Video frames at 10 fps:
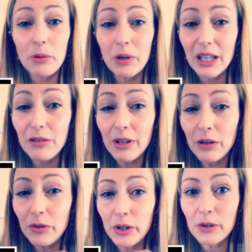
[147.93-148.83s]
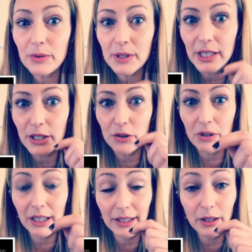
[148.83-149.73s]
But even if you don't see it
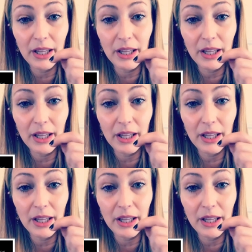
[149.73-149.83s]
directly,